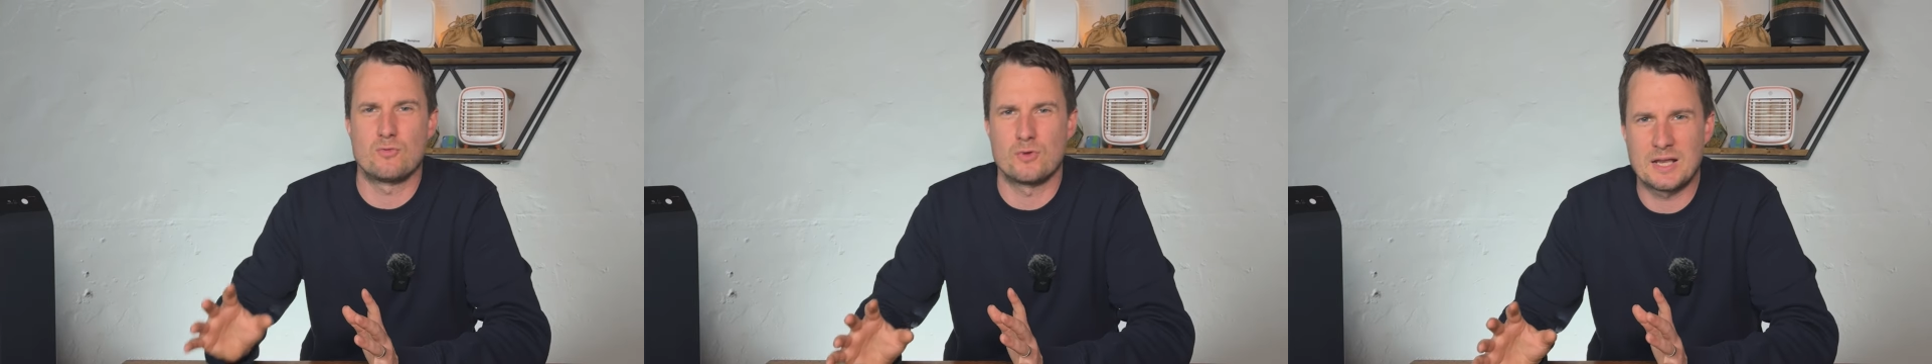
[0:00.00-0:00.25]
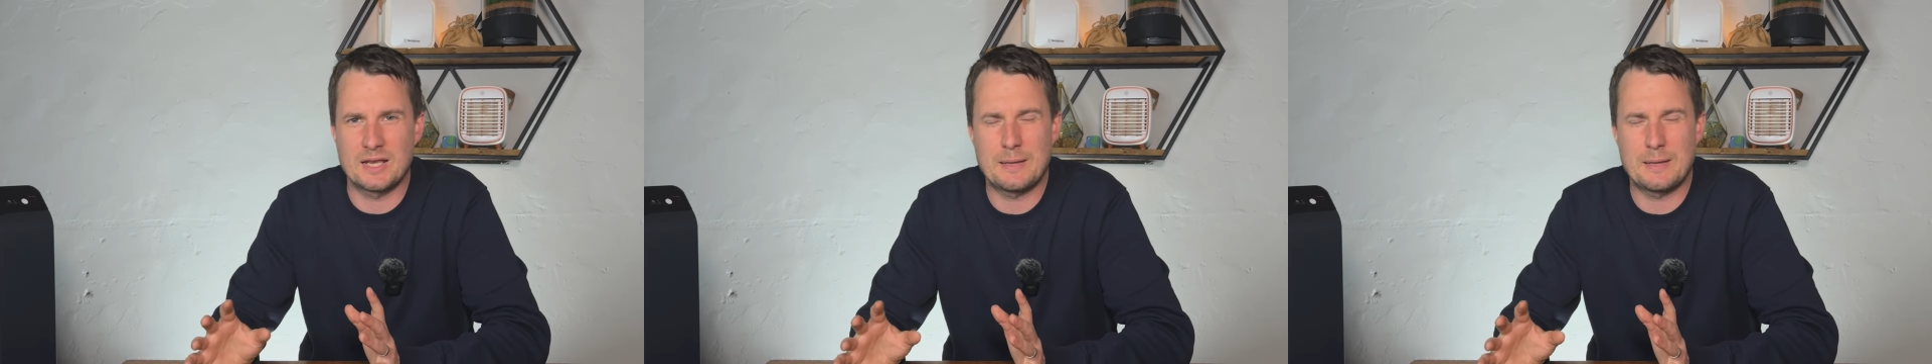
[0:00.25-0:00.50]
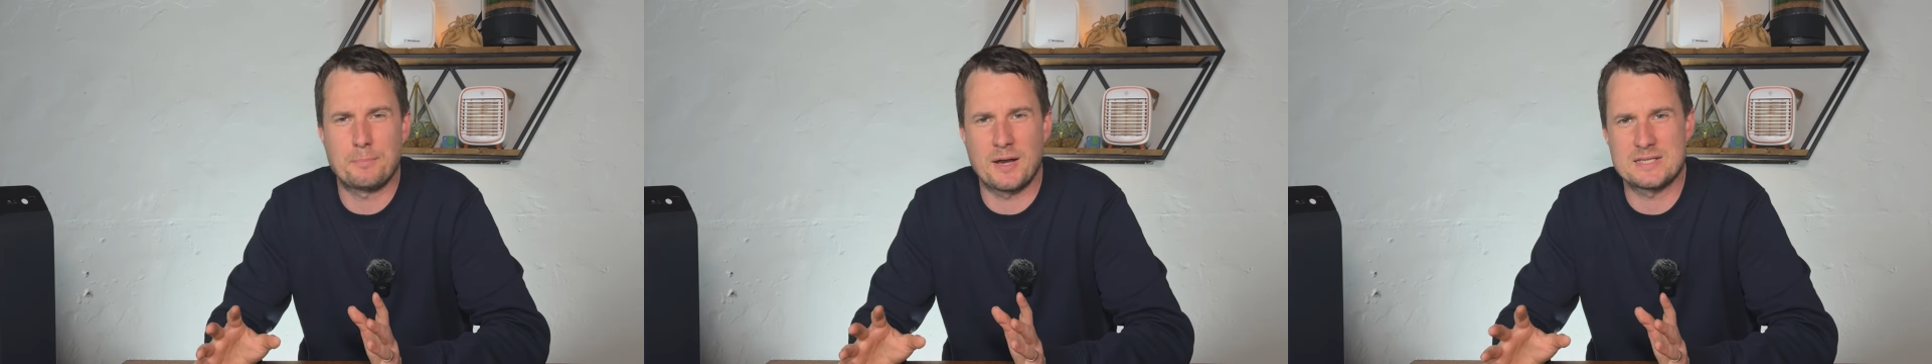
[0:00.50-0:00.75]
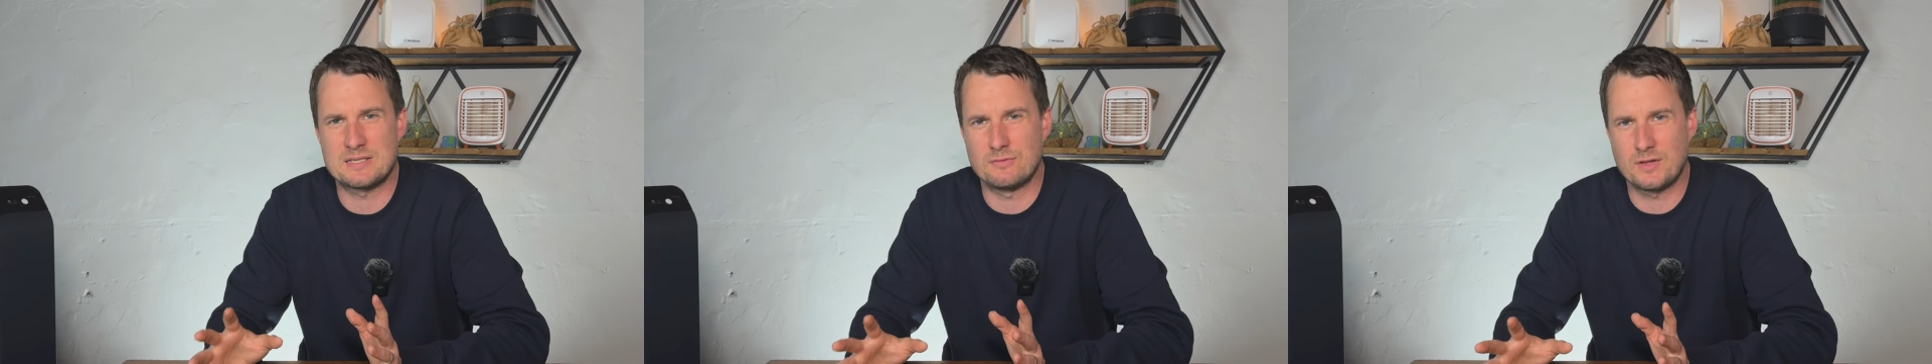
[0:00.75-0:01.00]
really
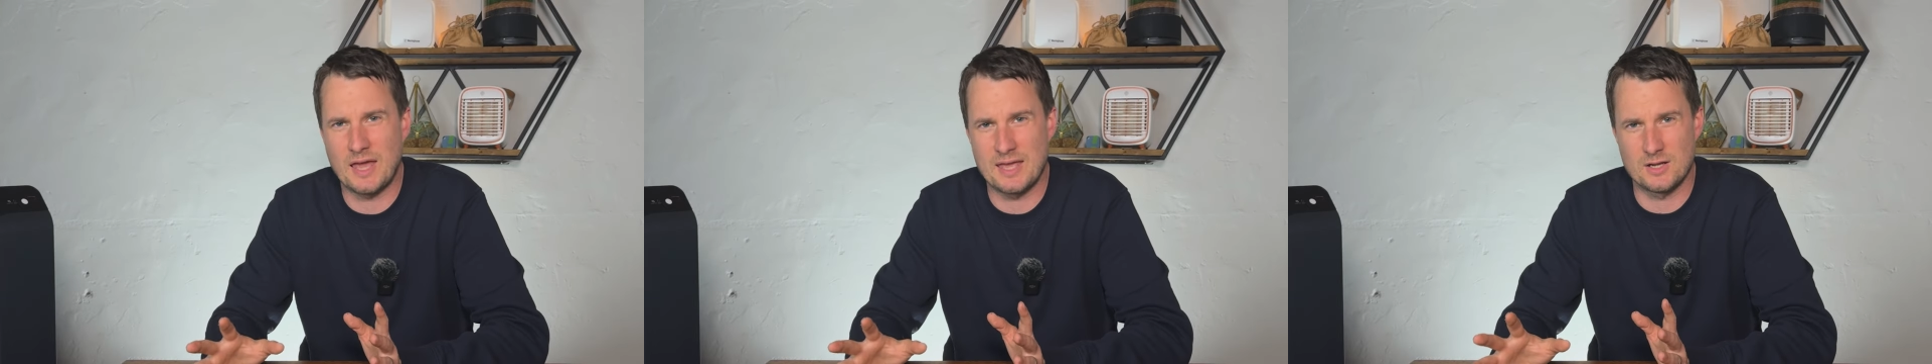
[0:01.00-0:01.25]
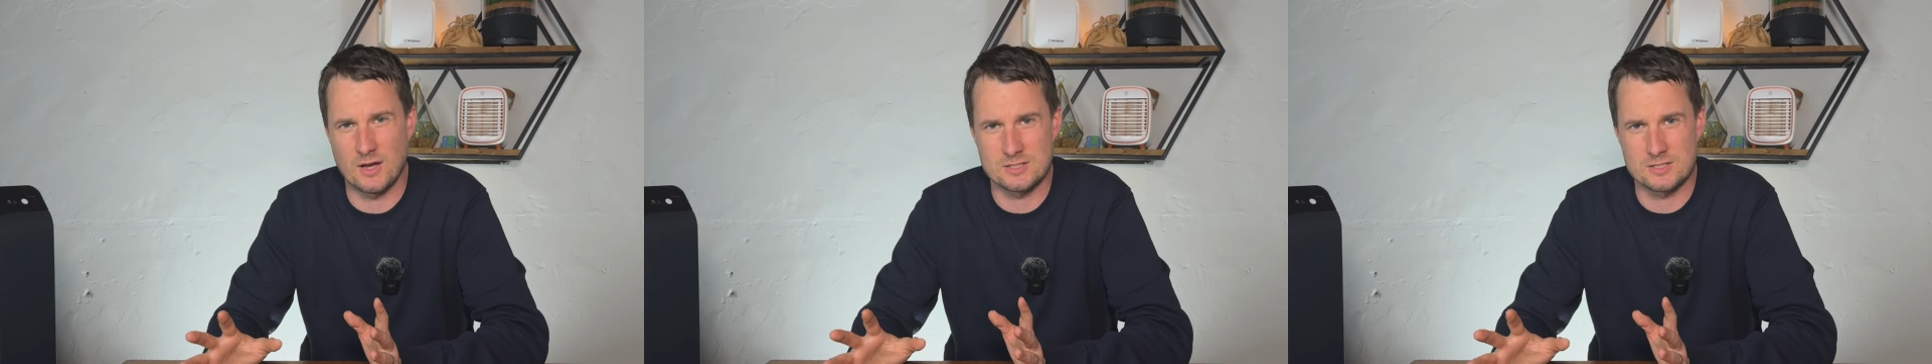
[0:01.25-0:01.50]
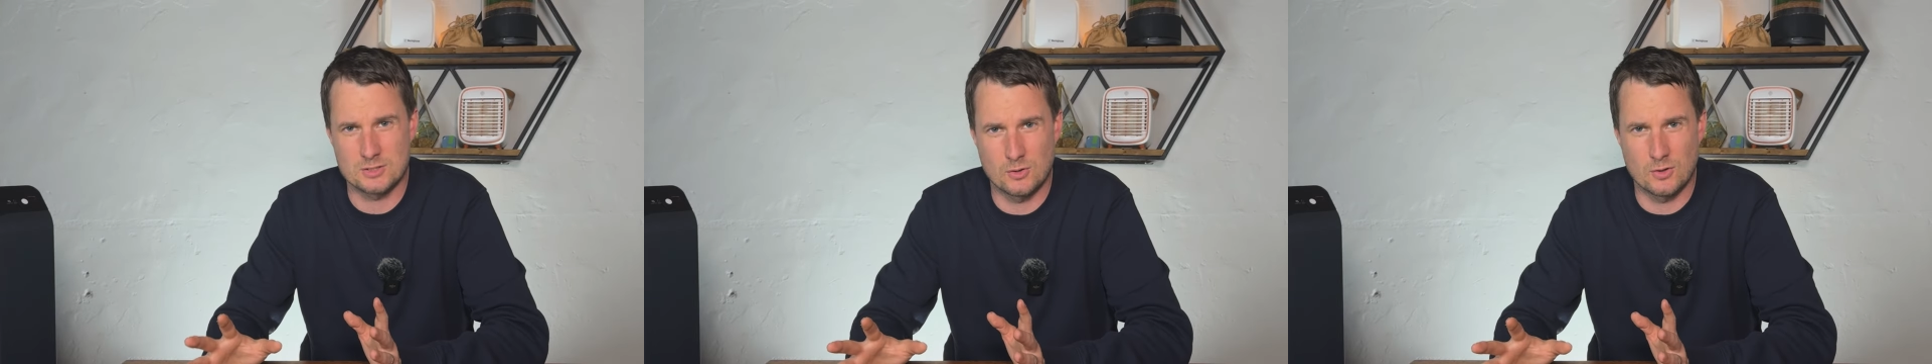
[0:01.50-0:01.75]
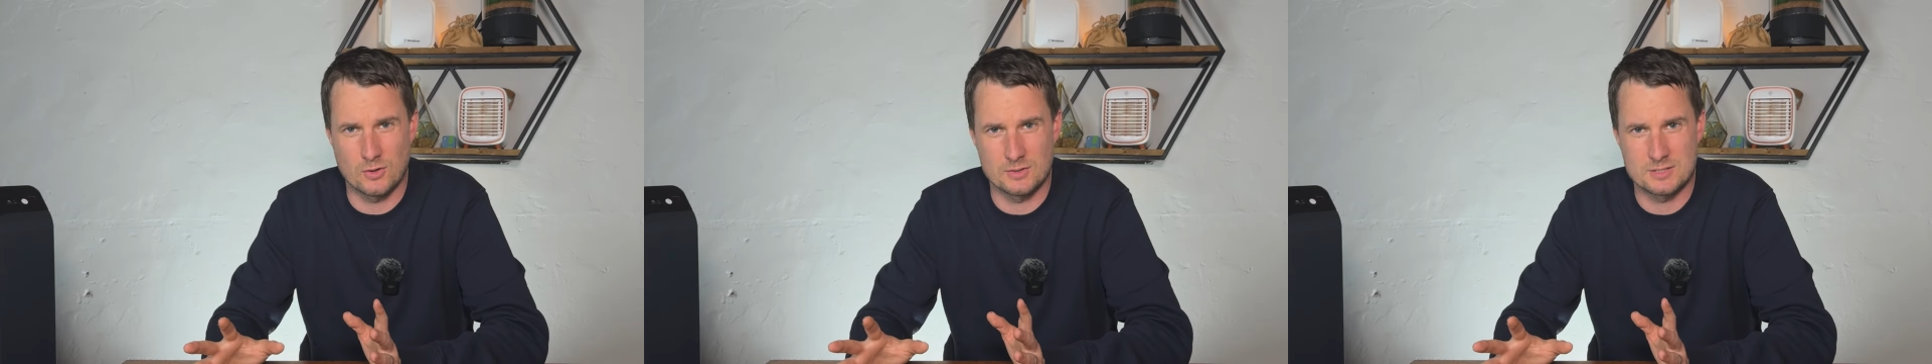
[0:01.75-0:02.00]
impressive CADR
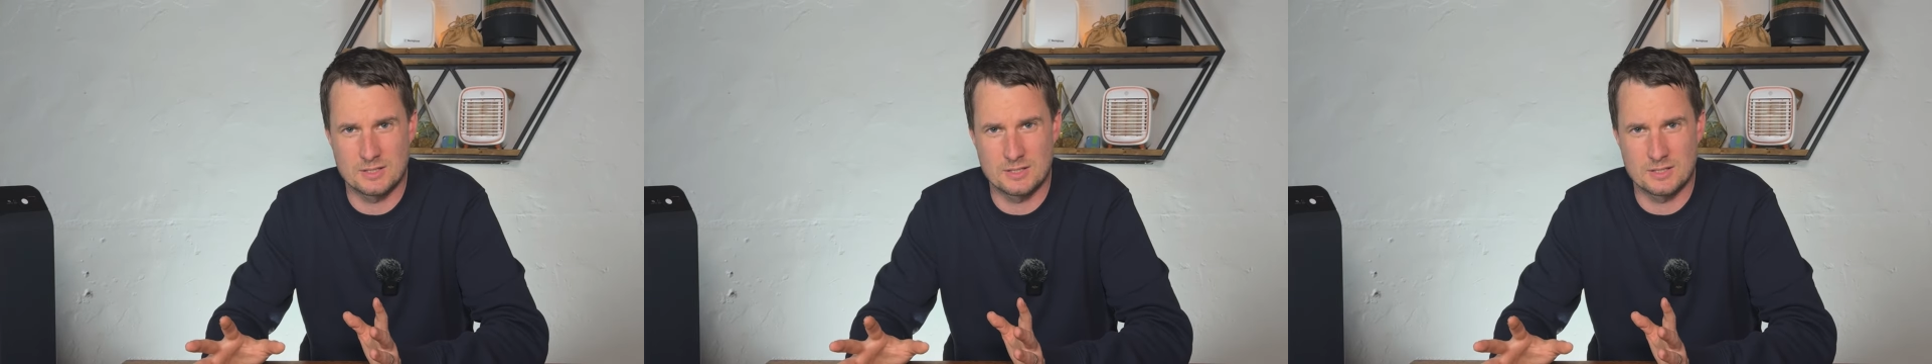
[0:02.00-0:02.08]
scores.